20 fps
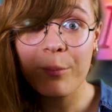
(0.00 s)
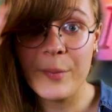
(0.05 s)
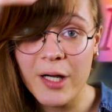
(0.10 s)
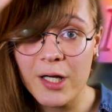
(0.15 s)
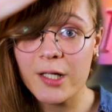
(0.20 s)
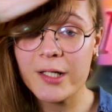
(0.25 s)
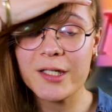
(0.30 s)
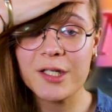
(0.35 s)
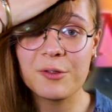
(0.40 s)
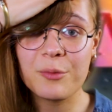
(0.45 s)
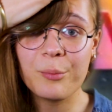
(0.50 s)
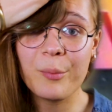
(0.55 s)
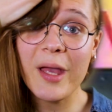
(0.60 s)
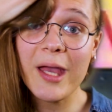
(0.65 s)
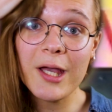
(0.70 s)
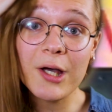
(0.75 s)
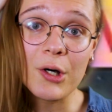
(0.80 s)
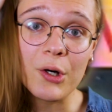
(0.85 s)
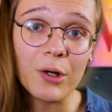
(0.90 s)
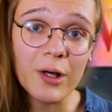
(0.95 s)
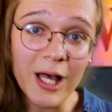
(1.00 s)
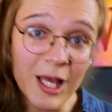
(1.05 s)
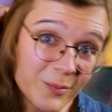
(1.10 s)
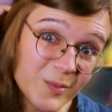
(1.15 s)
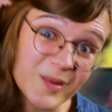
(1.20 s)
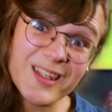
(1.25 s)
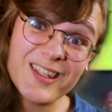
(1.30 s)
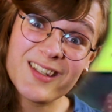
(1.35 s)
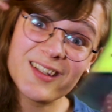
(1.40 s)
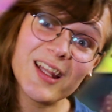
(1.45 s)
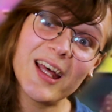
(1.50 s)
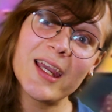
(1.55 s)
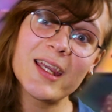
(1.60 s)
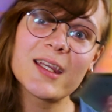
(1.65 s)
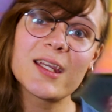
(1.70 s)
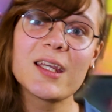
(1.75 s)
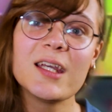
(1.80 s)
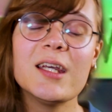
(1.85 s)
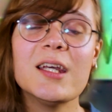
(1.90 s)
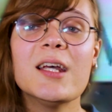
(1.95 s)
American male. I mean,
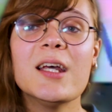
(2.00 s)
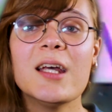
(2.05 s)
like